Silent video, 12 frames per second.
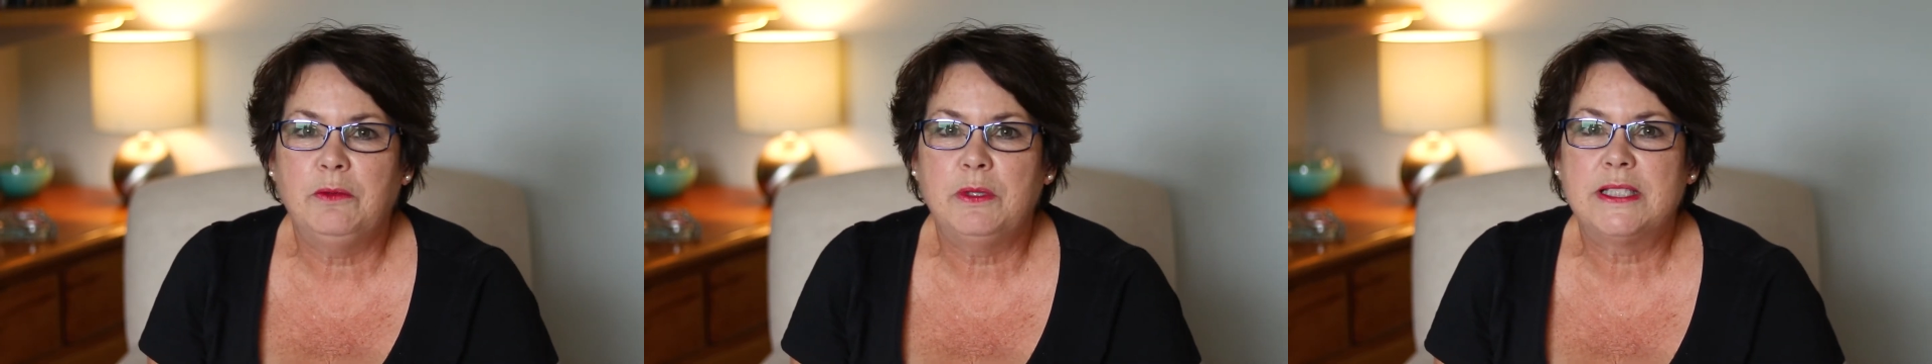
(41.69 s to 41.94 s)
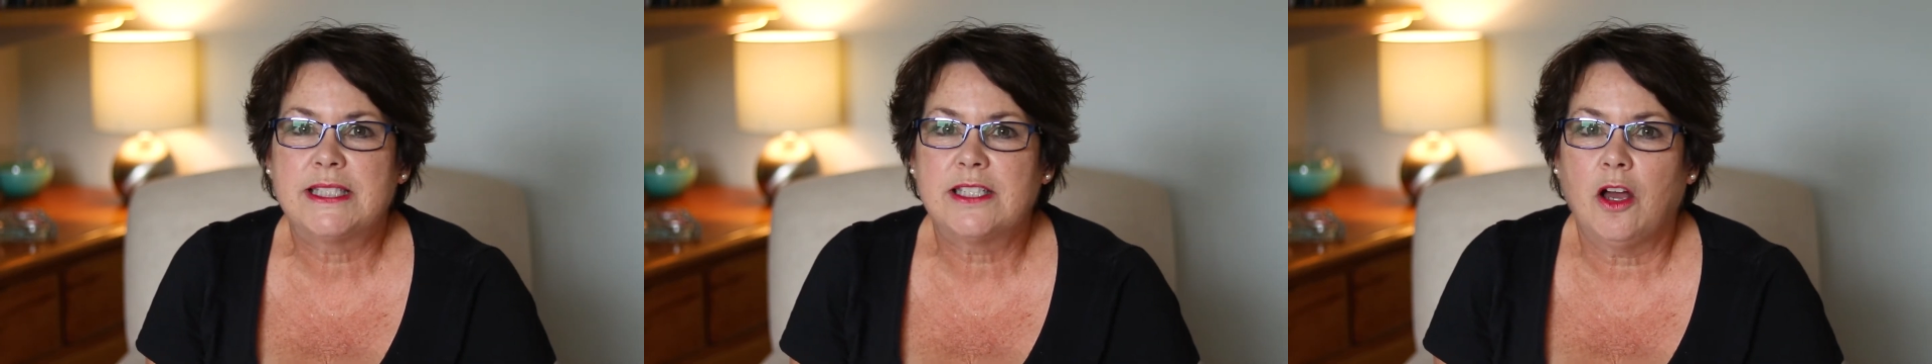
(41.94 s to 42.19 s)

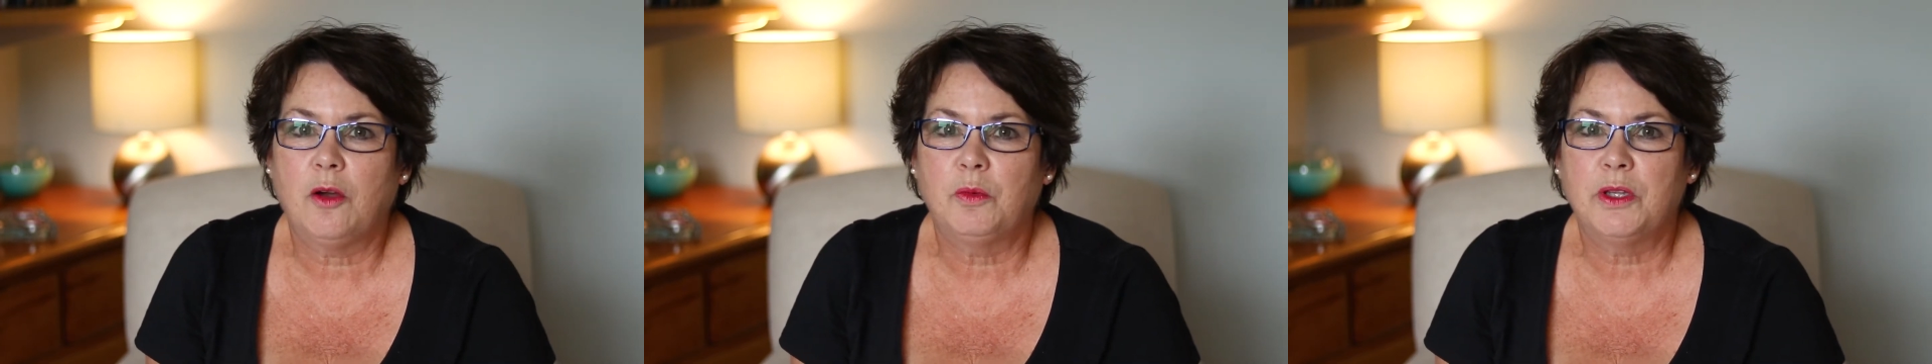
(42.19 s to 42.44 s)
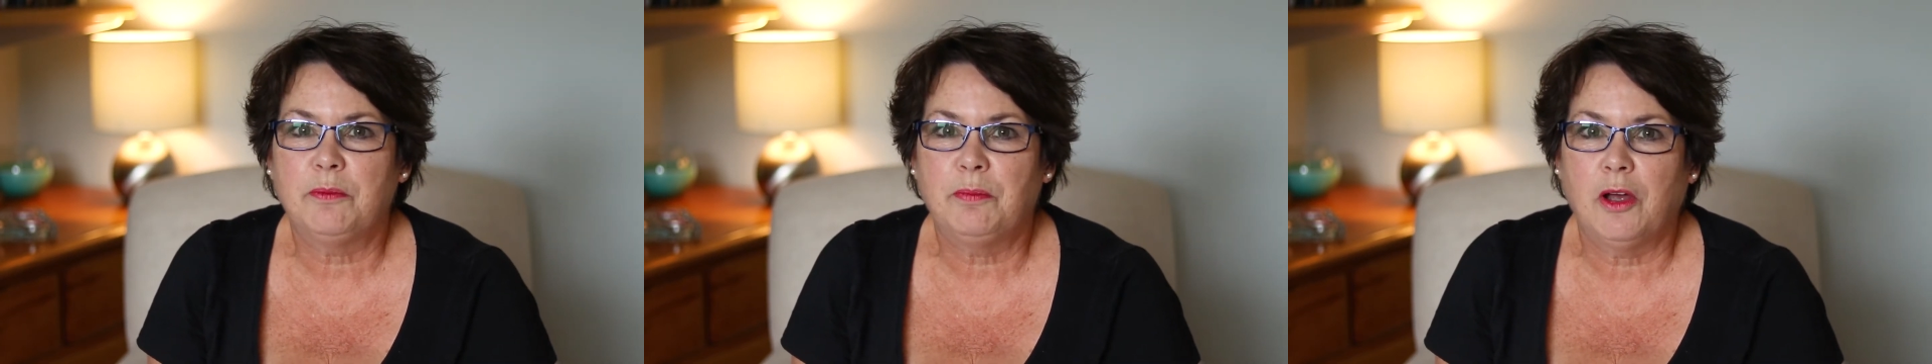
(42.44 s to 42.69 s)
we'd start
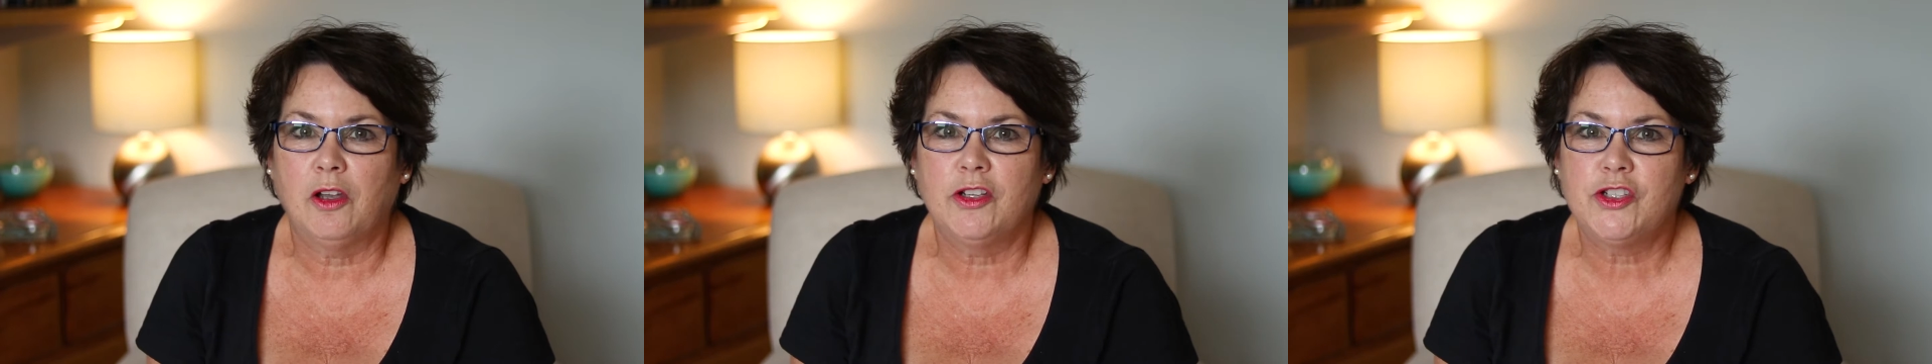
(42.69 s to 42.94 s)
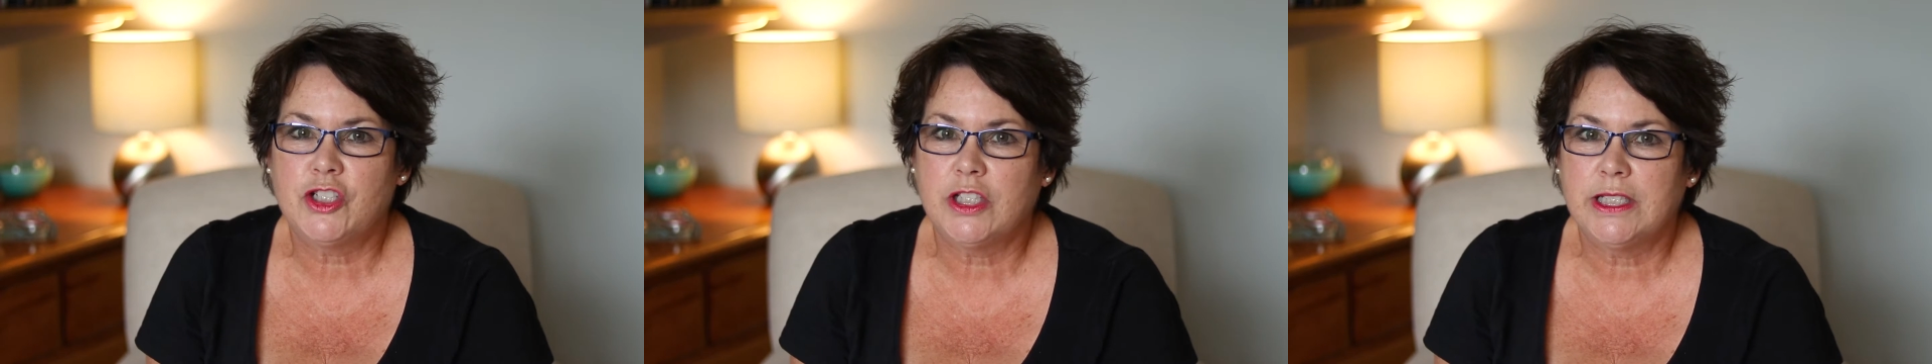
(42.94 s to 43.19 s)
with
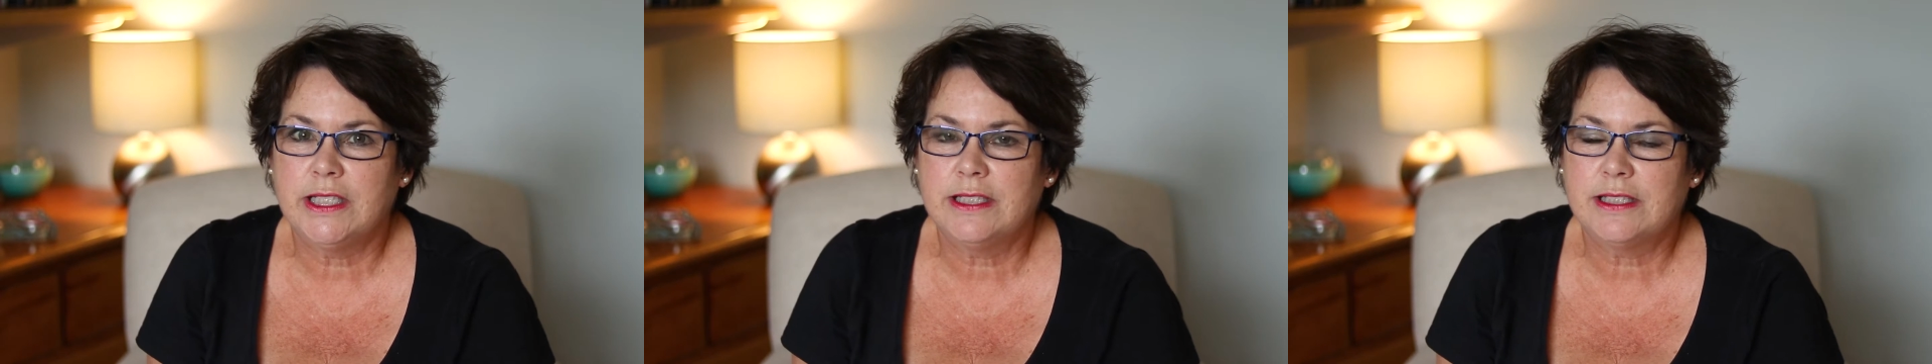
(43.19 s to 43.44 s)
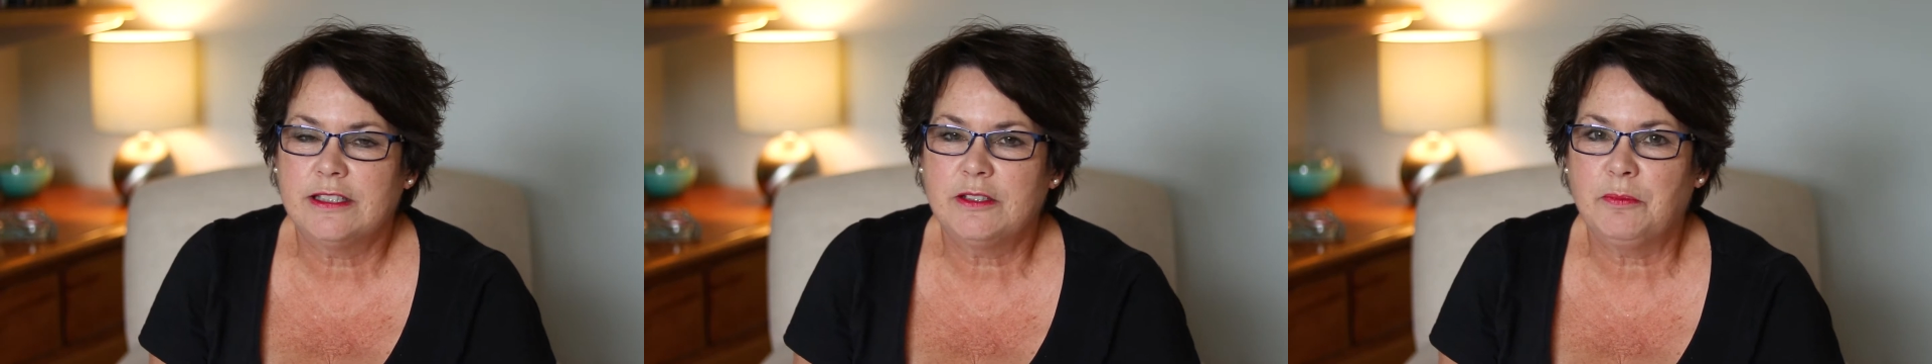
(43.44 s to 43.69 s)

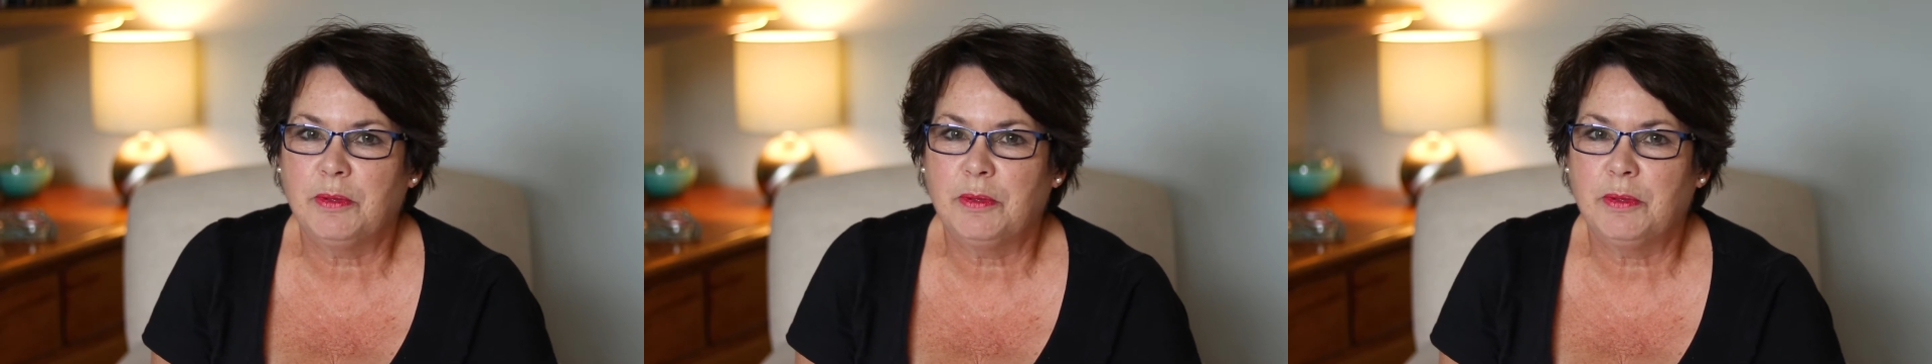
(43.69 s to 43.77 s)
apologies,